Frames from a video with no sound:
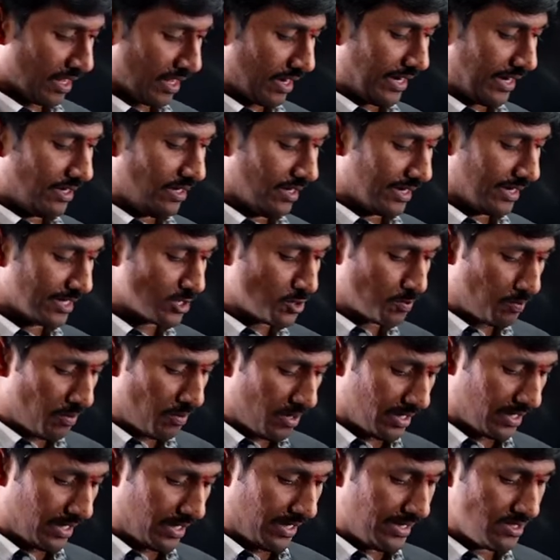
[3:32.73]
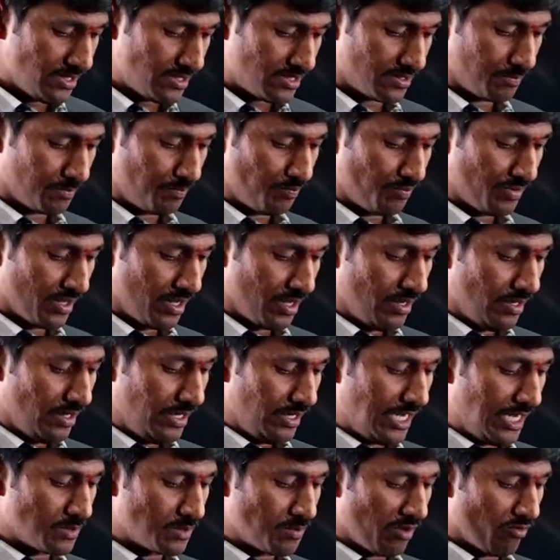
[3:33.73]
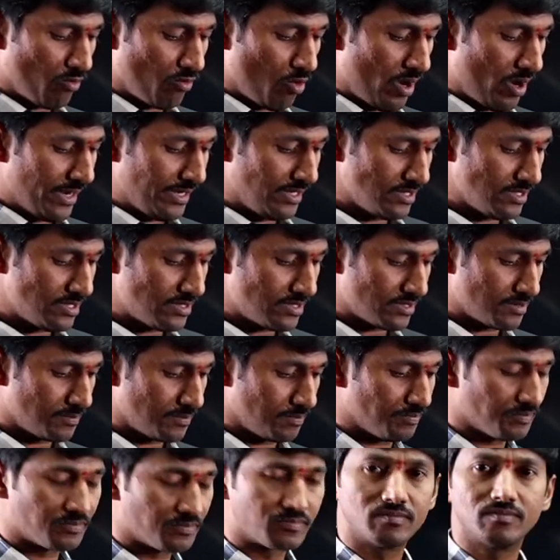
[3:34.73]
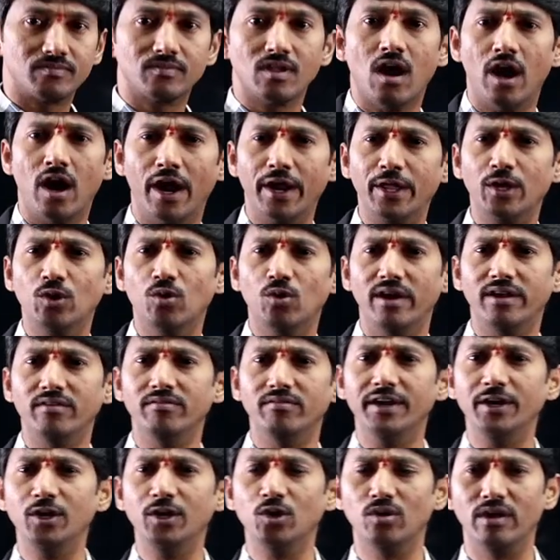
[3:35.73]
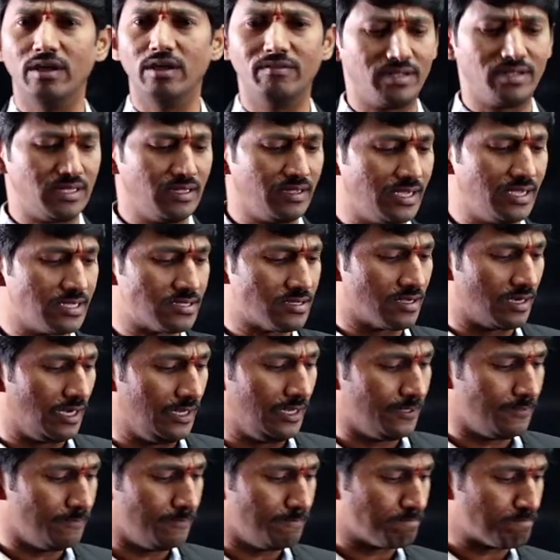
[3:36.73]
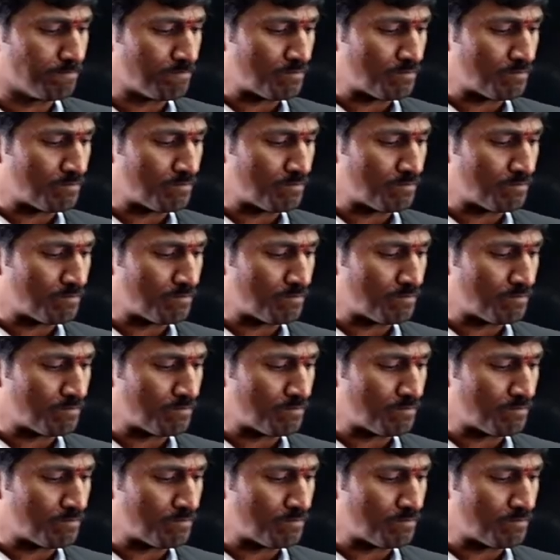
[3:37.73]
kindly respond, guys. Is my voice, audio and video, everything is clear?